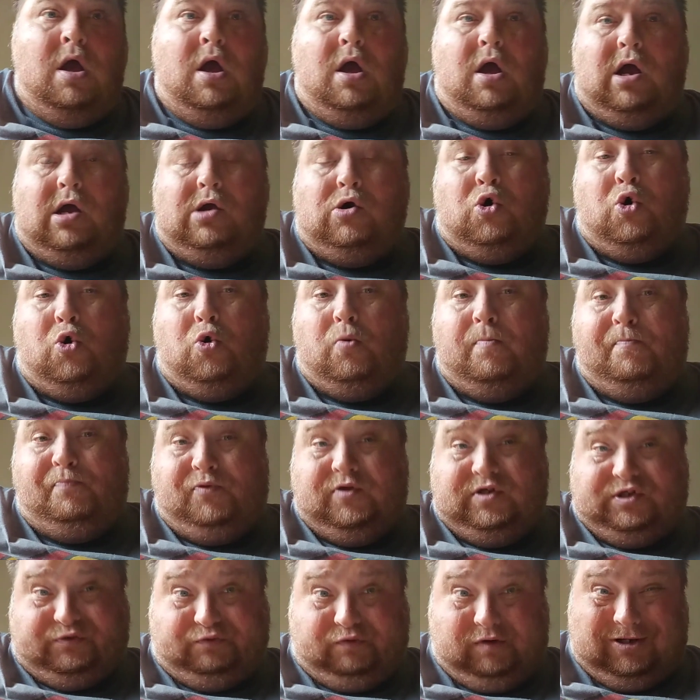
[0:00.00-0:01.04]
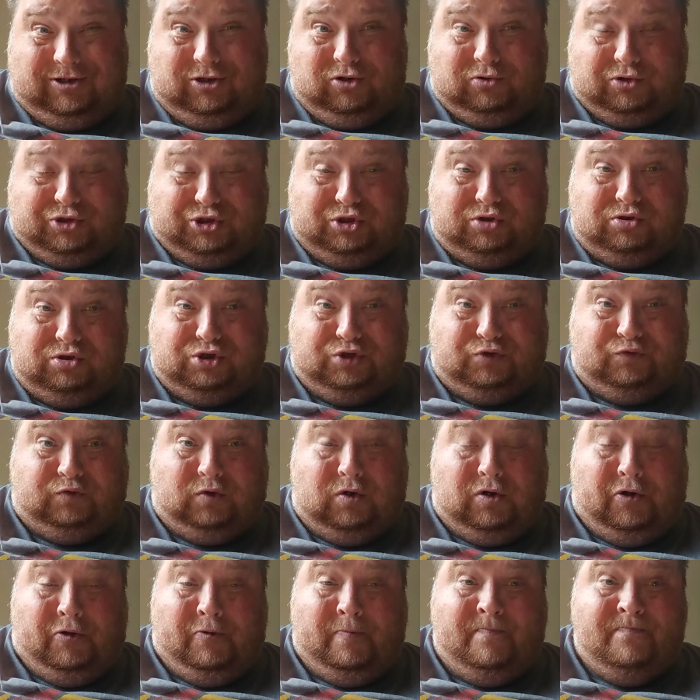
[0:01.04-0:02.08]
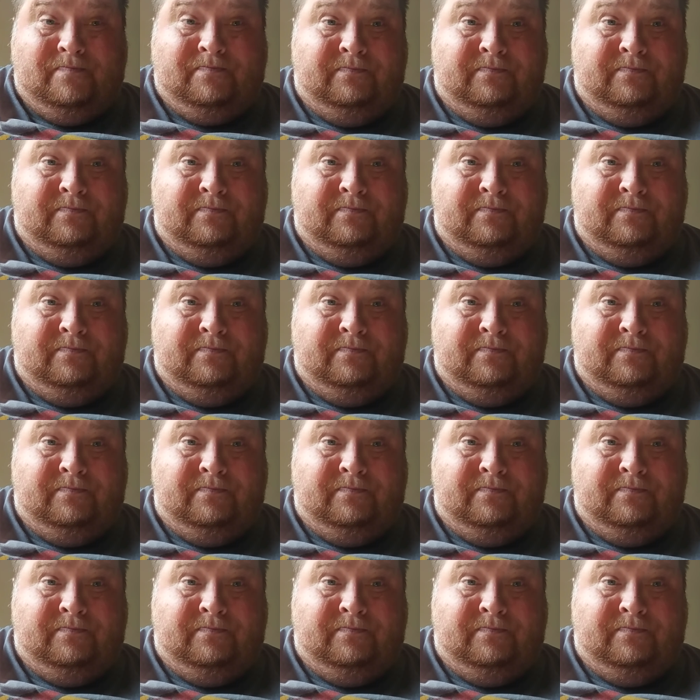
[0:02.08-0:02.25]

I hope this video was useful.